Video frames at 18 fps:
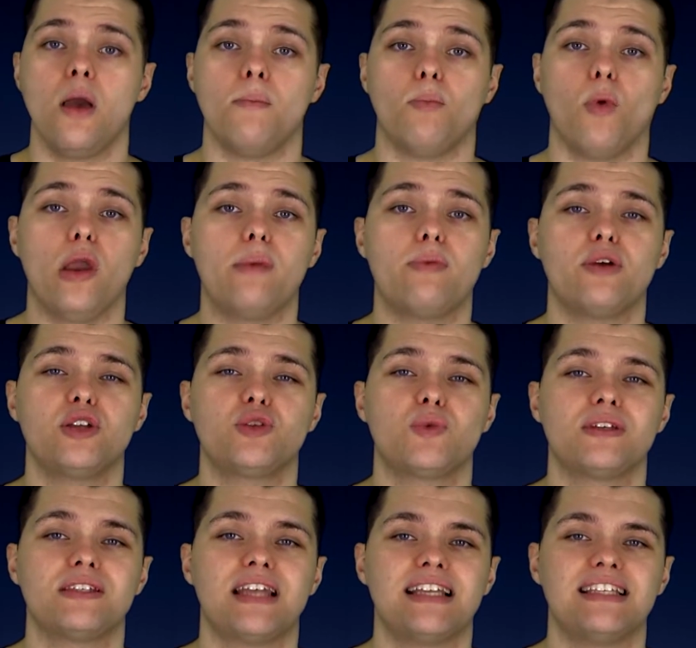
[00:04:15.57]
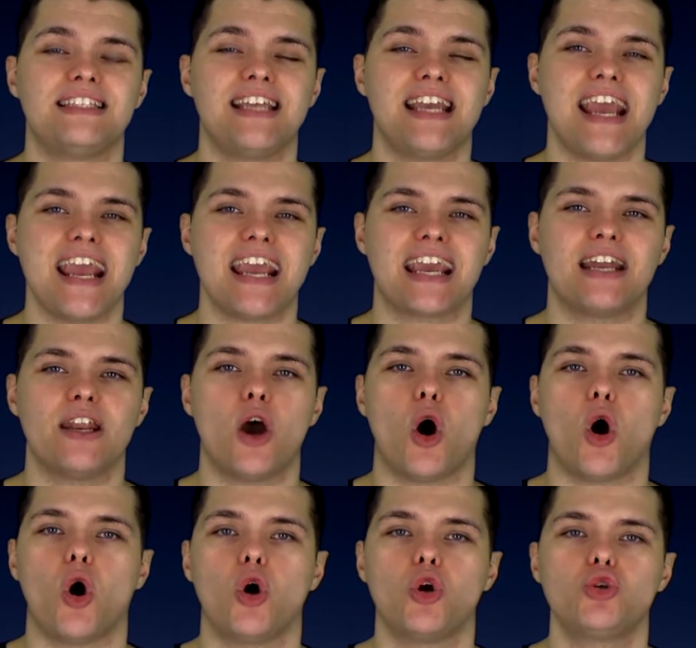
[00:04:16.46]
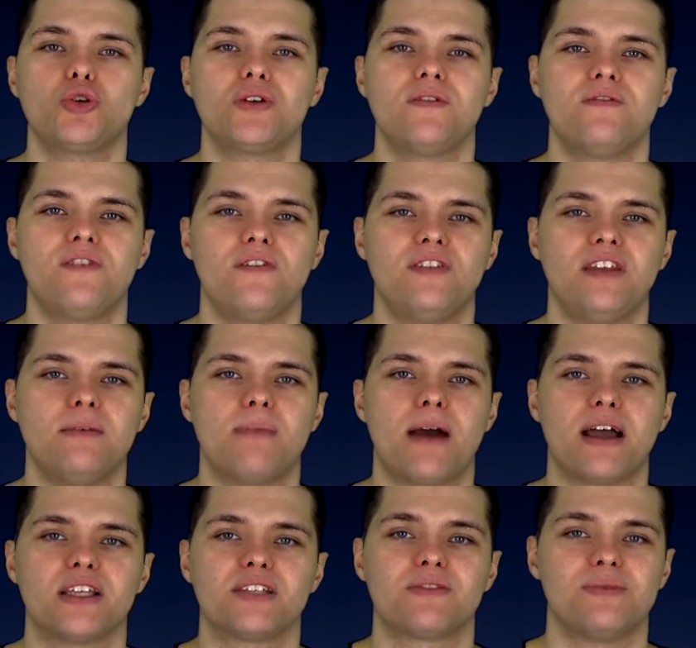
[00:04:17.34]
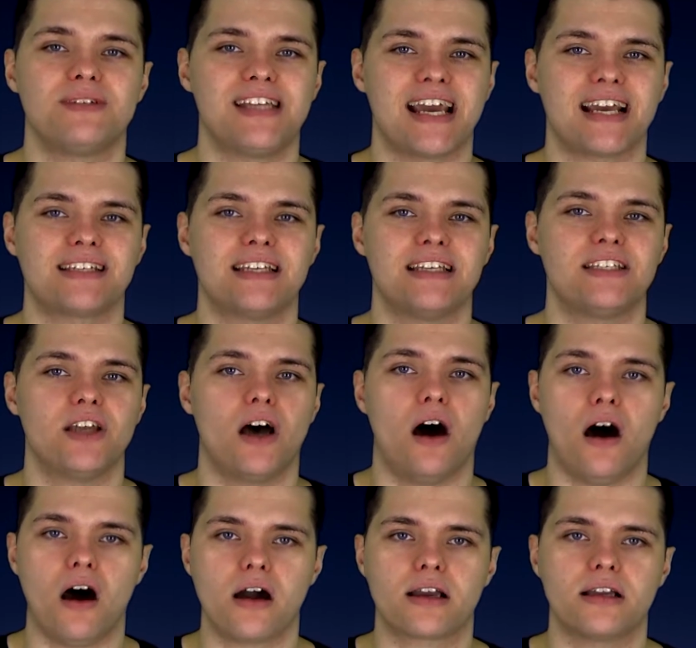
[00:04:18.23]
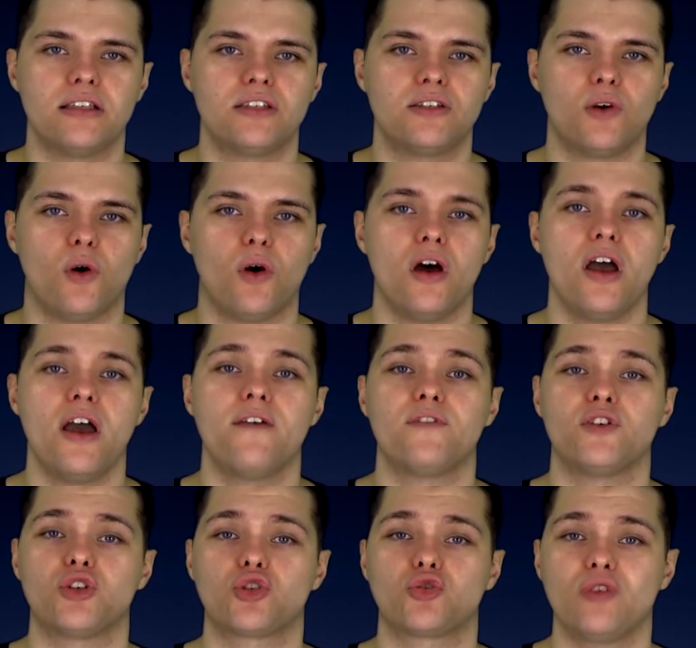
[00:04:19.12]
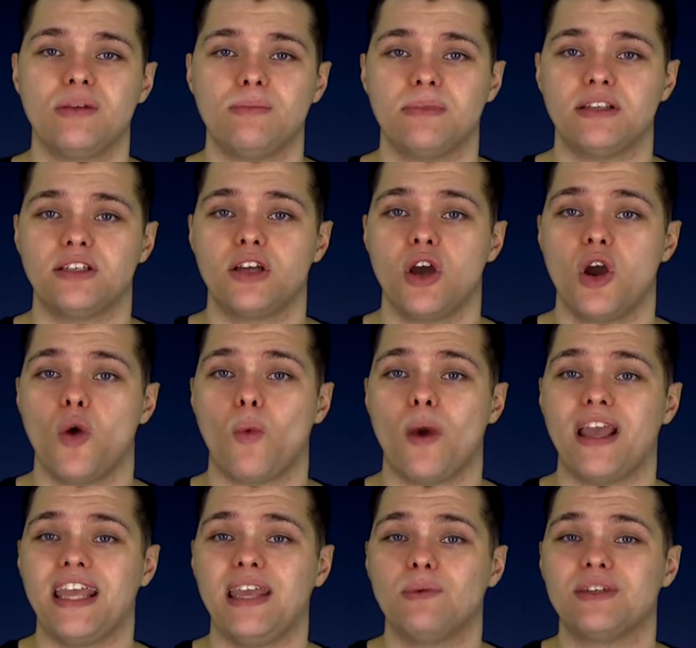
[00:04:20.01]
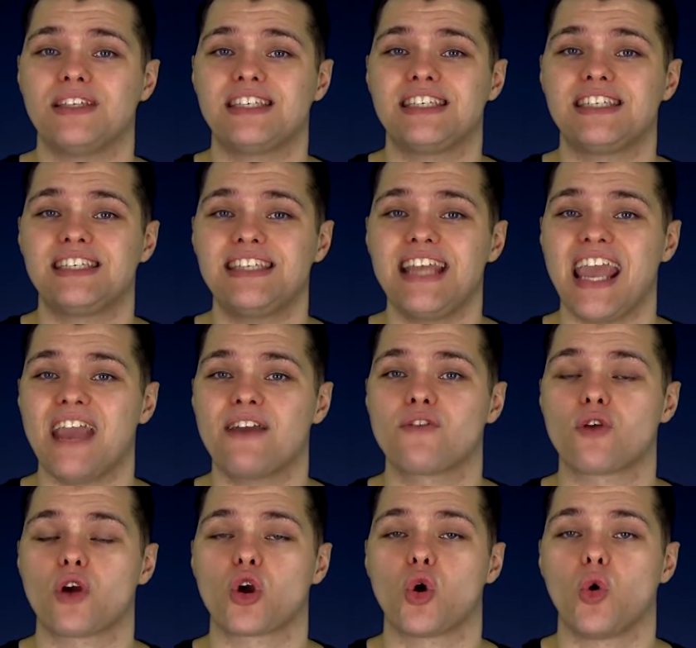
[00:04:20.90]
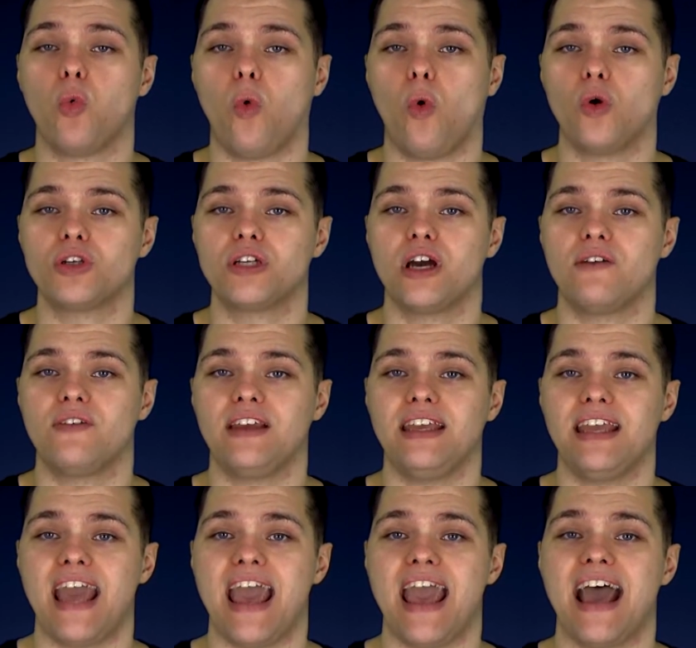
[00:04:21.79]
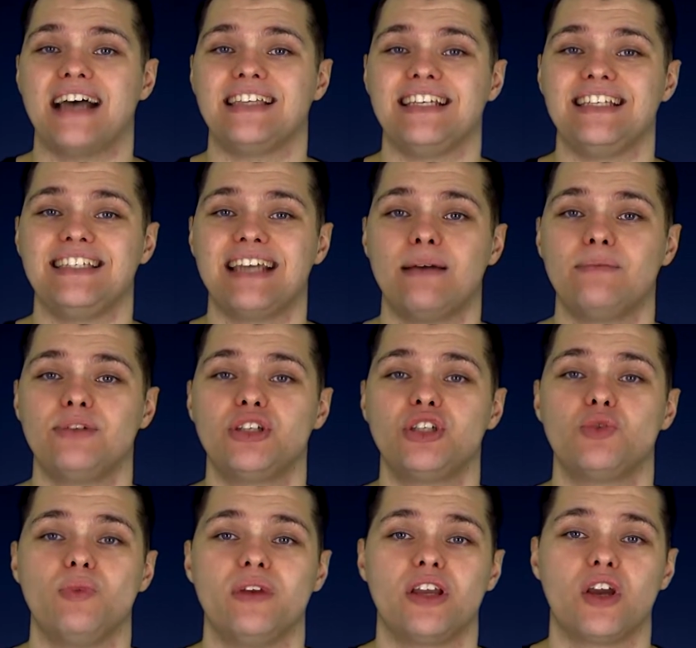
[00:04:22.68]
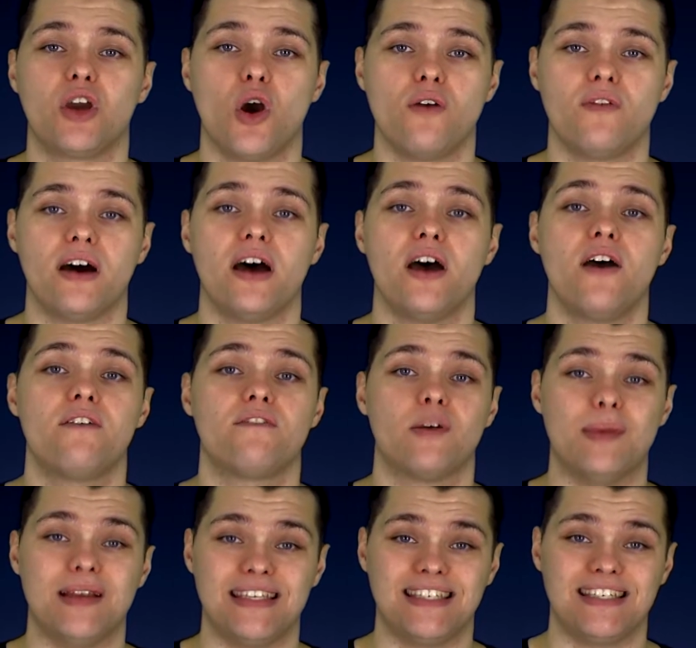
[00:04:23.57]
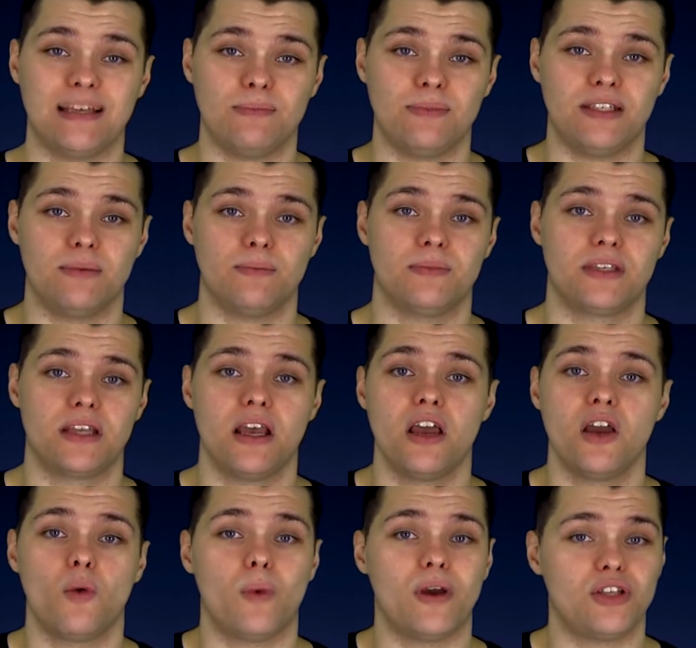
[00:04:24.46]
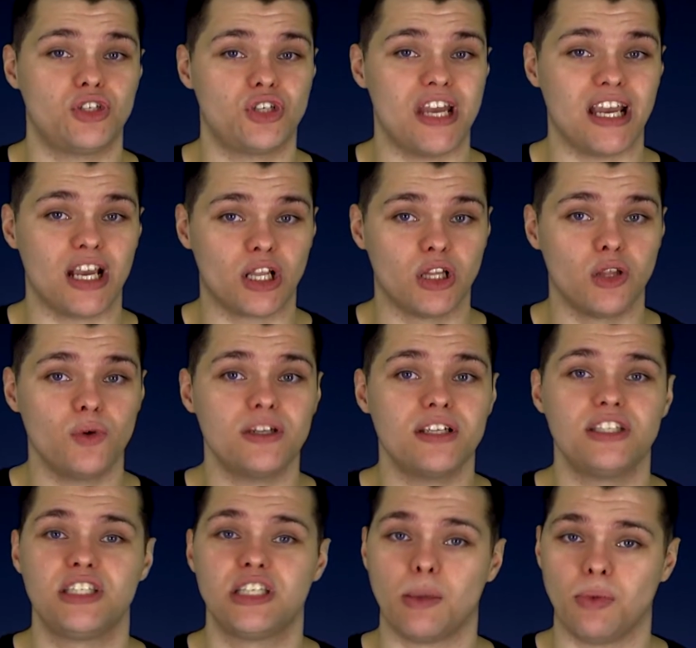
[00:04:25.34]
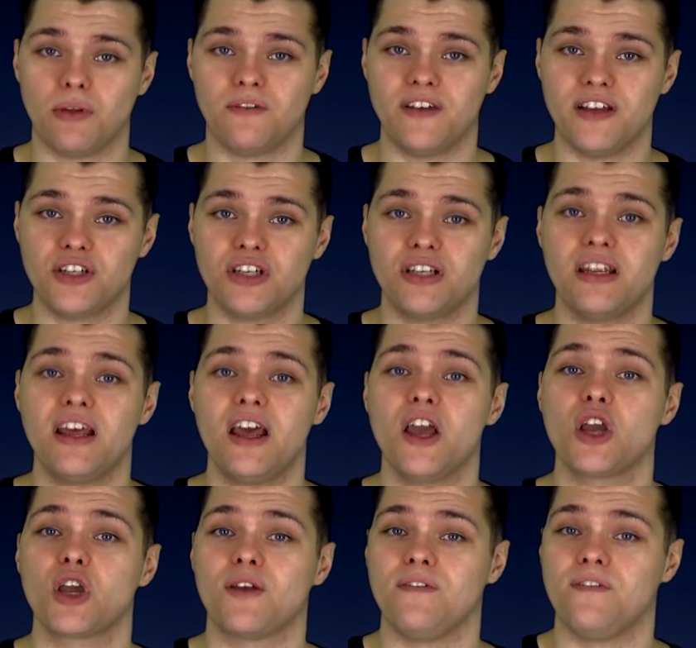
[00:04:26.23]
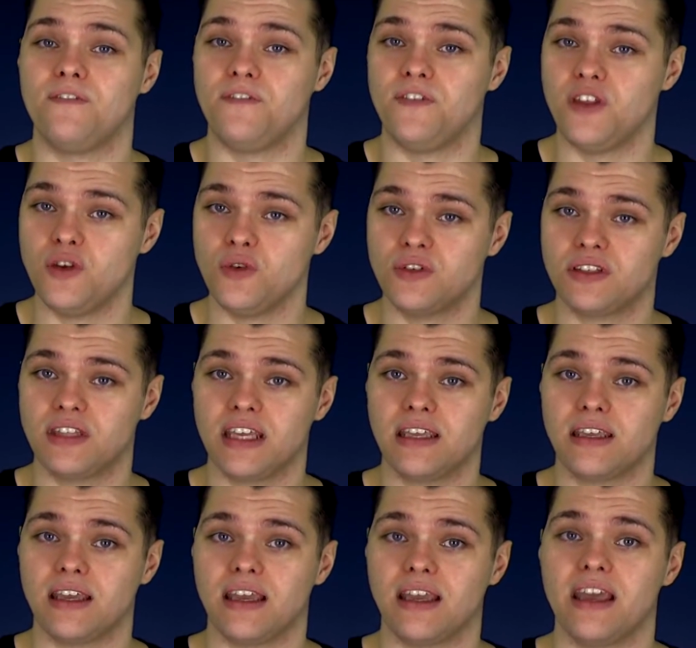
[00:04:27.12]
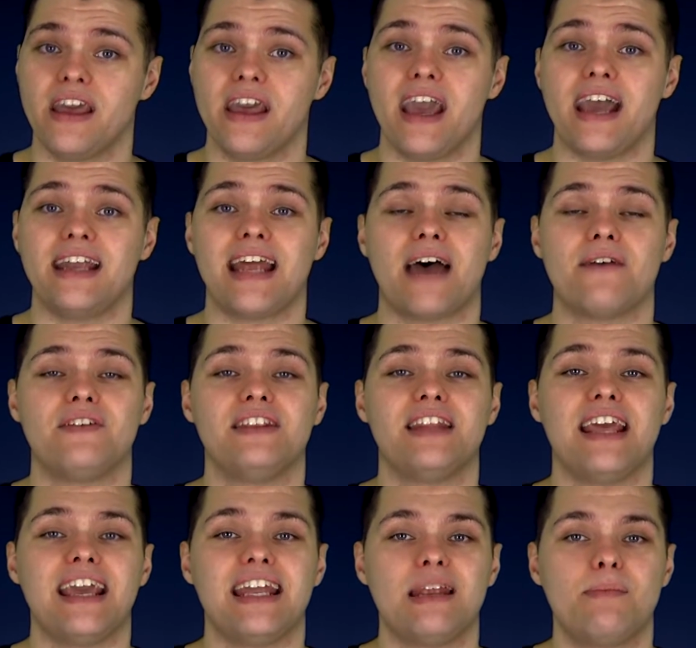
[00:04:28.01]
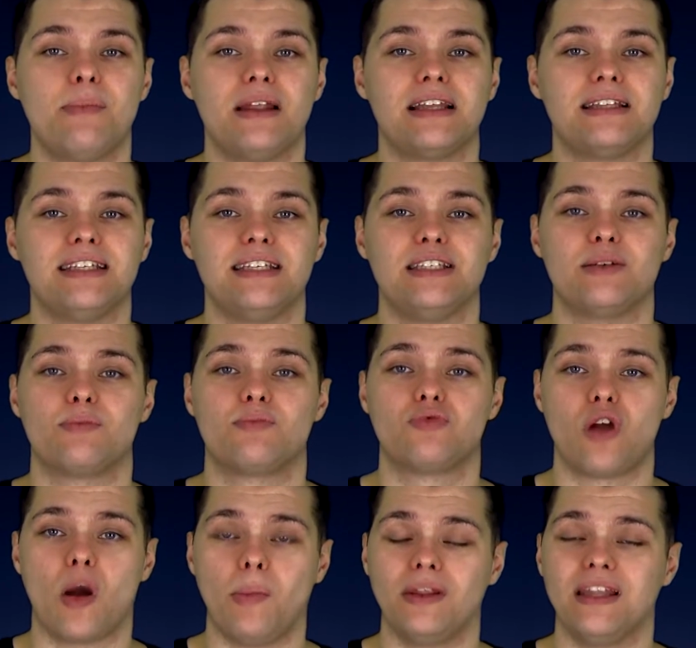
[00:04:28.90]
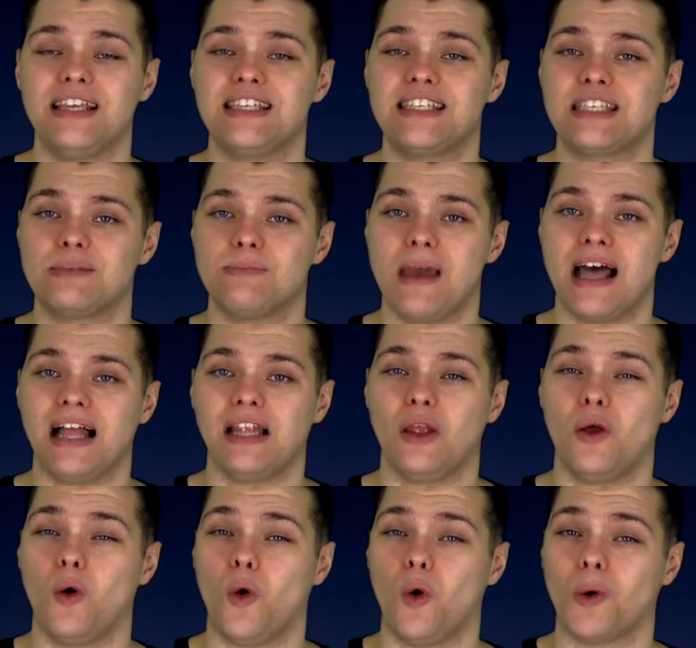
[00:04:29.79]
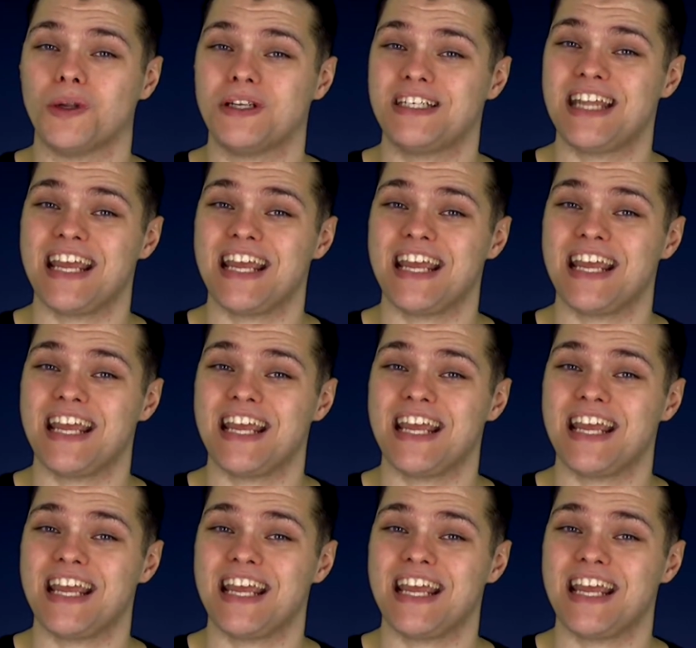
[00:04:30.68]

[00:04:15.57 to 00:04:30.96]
Muybridge was then taken 150 miles from Texas to Arkansas for treatment, where he would stay for a quarter of a year as he attempted to recover from his symptoms, which included double vision, confused thinking, and having the inability to properly smell or